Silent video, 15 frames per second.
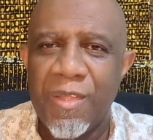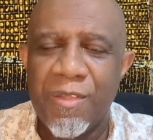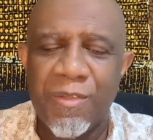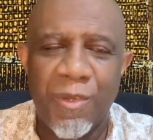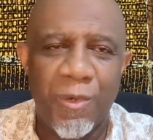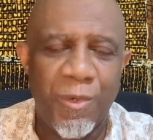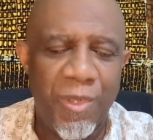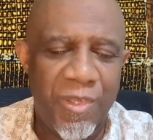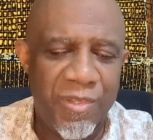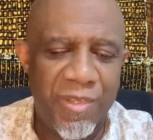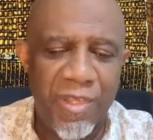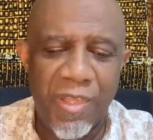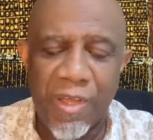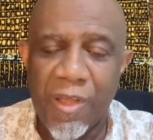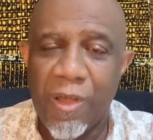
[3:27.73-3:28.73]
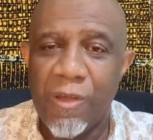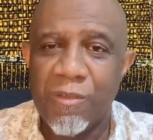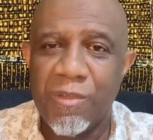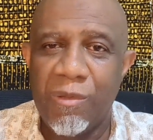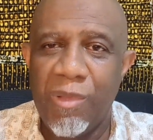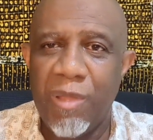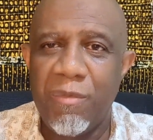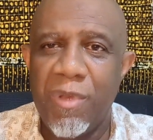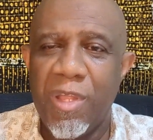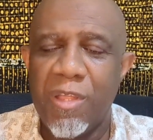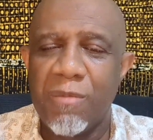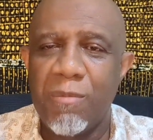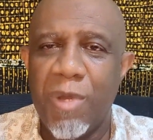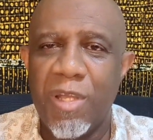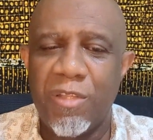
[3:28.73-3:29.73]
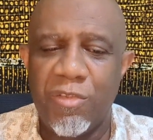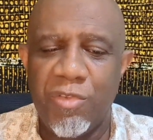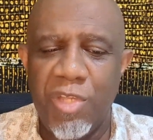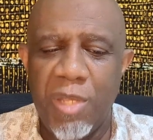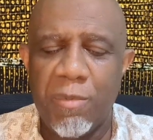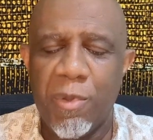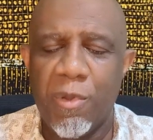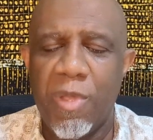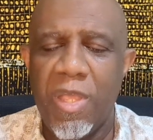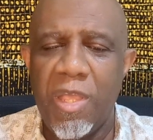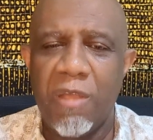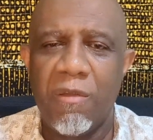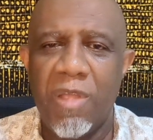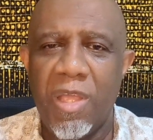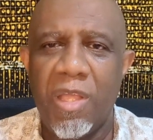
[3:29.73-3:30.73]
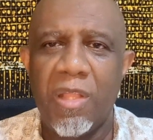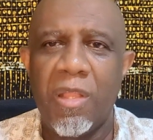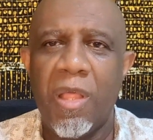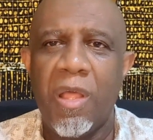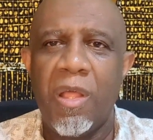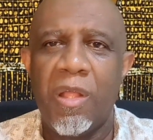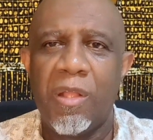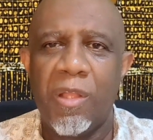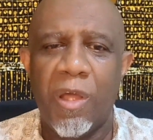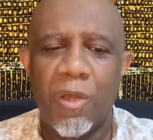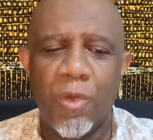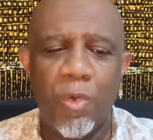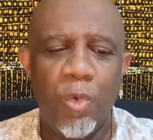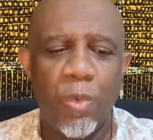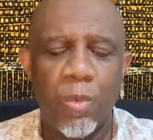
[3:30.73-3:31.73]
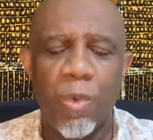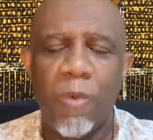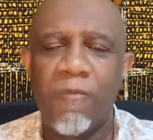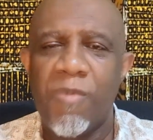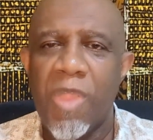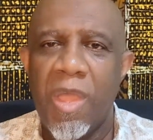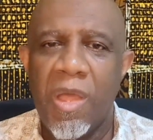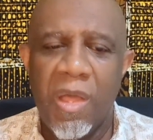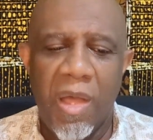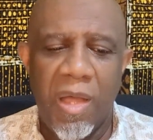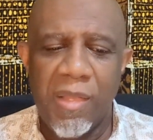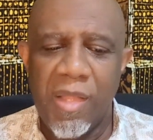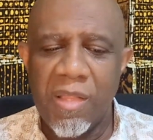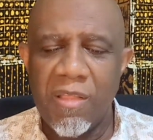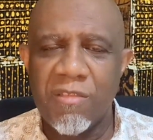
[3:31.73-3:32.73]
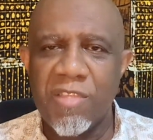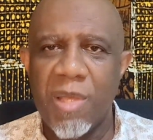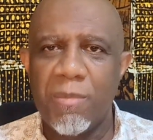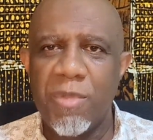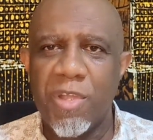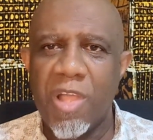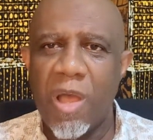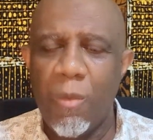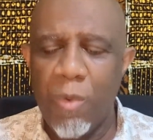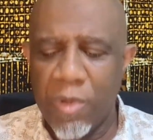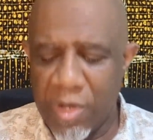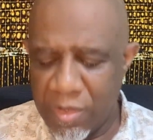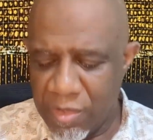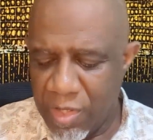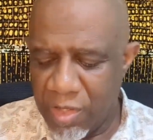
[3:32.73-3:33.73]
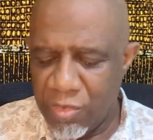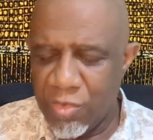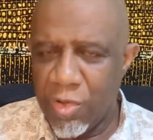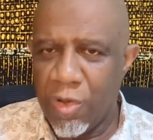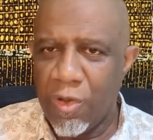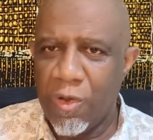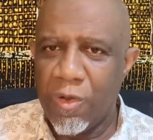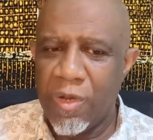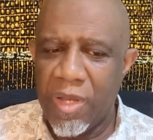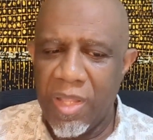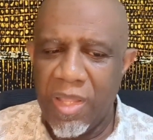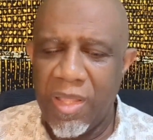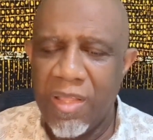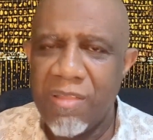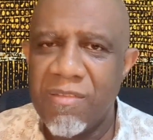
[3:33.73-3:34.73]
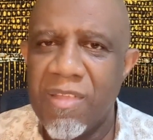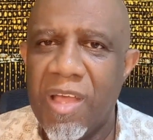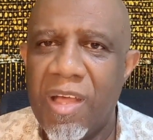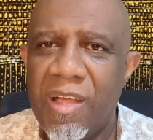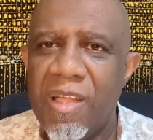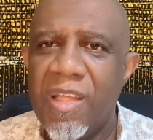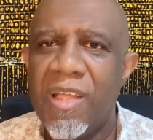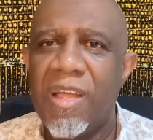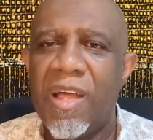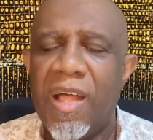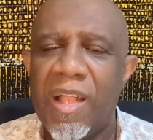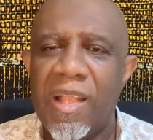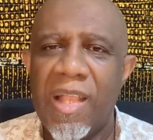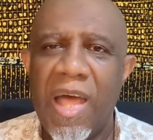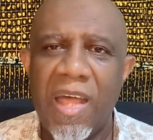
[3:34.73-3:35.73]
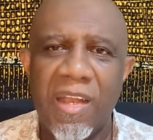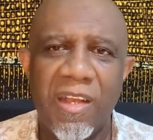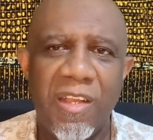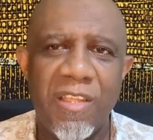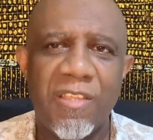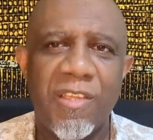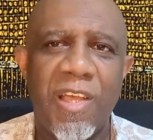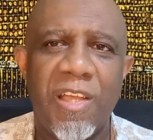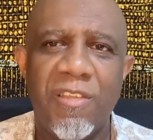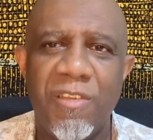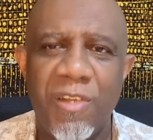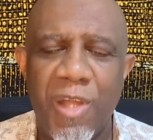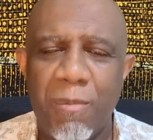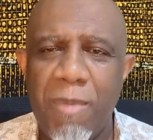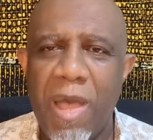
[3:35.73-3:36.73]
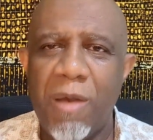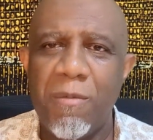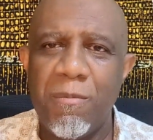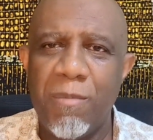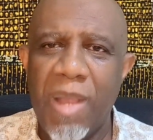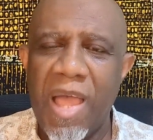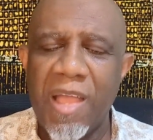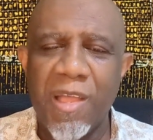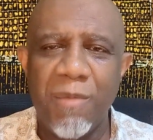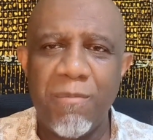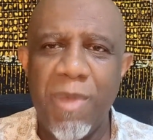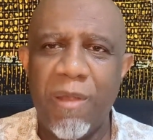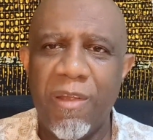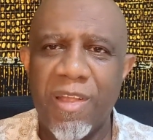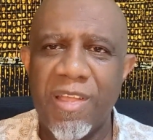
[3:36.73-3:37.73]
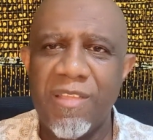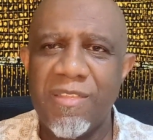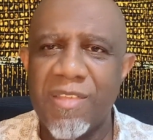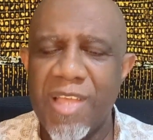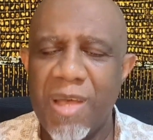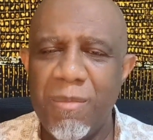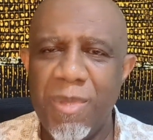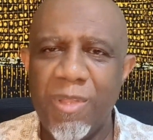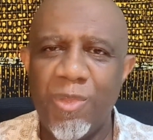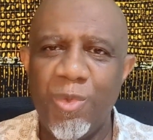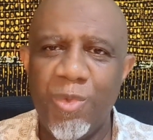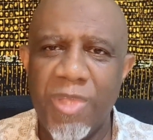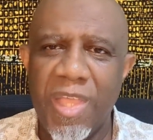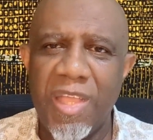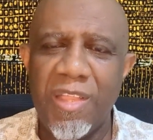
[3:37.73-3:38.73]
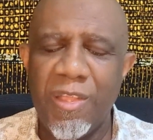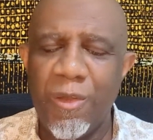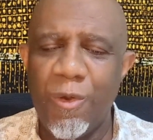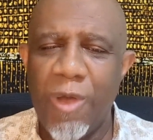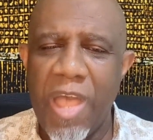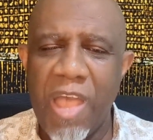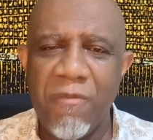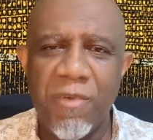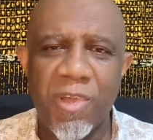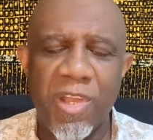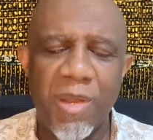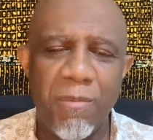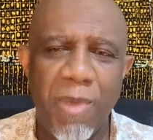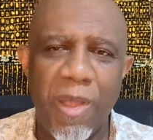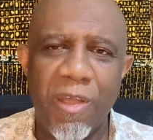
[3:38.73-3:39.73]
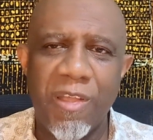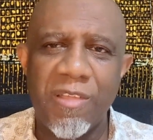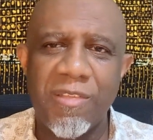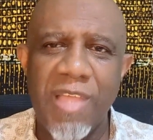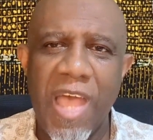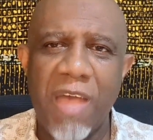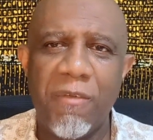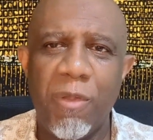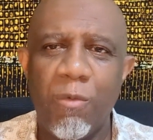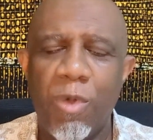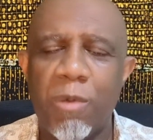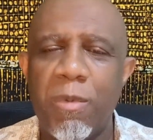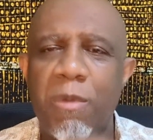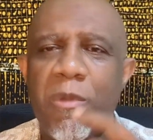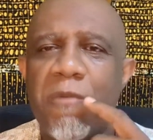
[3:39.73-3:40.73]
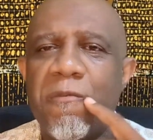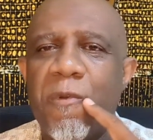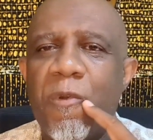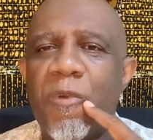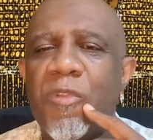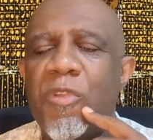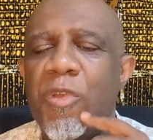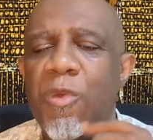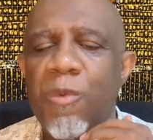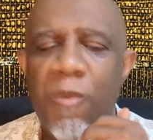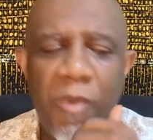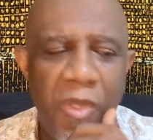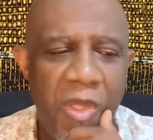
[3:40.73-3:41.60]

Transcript: So you see the cost of living is much cheaper here in Nakuru. Another subject I want to touch on is a lot of discussion about Black Americans coming to Kenya, or African Americans, however they want to be referred to.